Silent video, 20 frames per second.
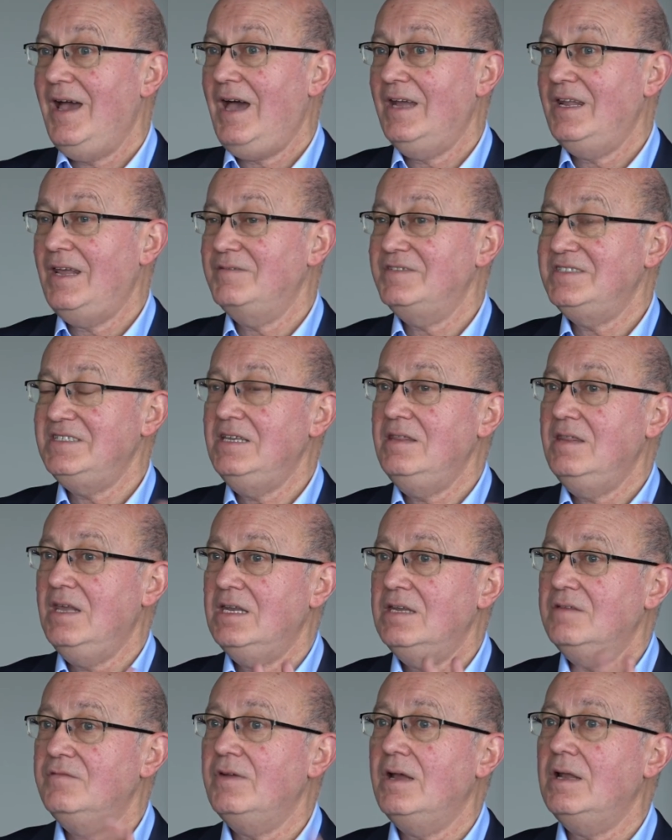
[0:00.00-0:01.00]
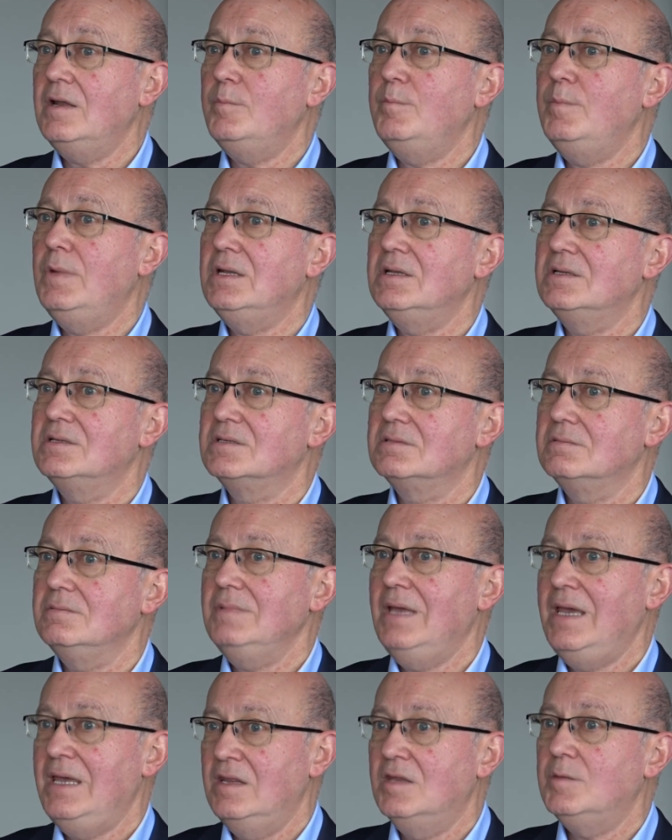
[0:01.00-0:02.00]
And I've seen their development
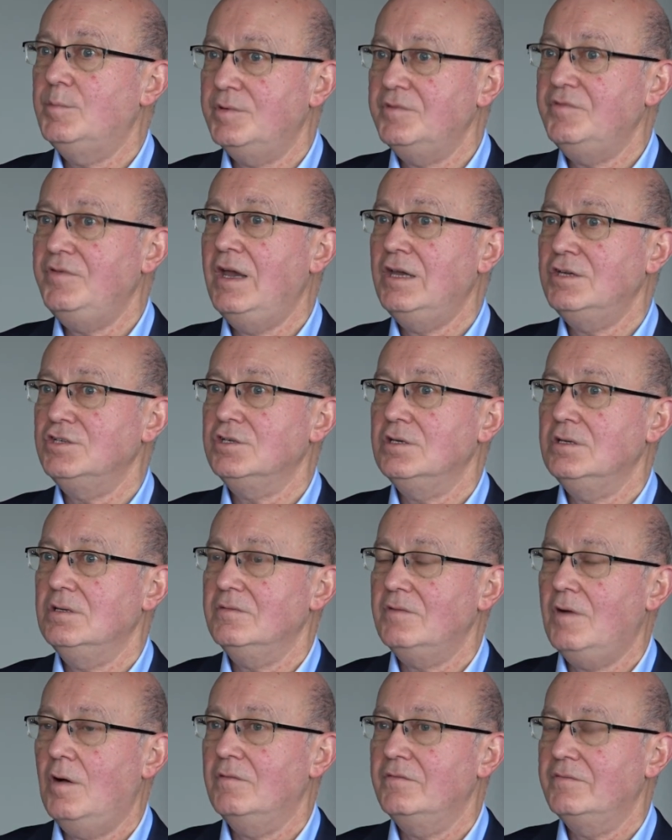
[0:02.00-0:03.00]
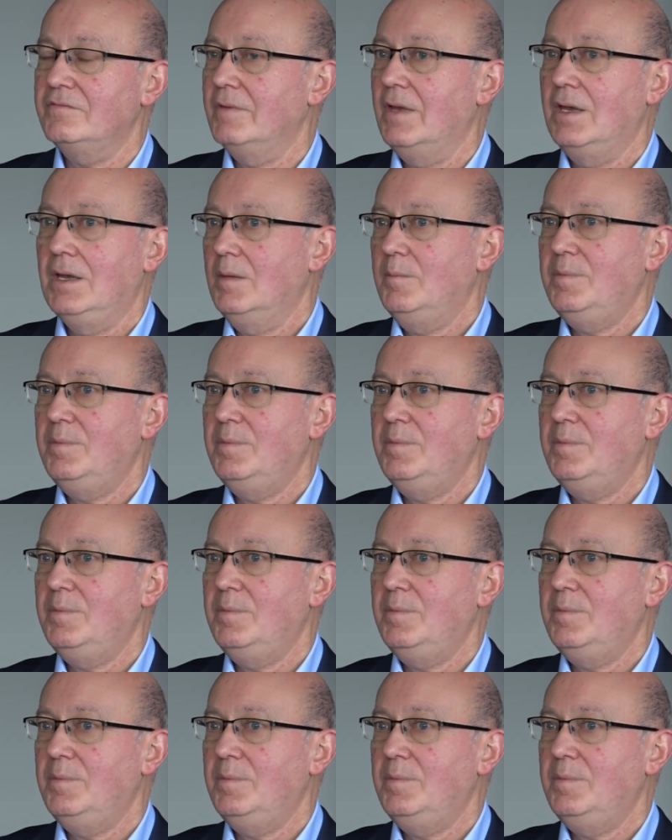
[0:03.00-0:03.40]
in the profession of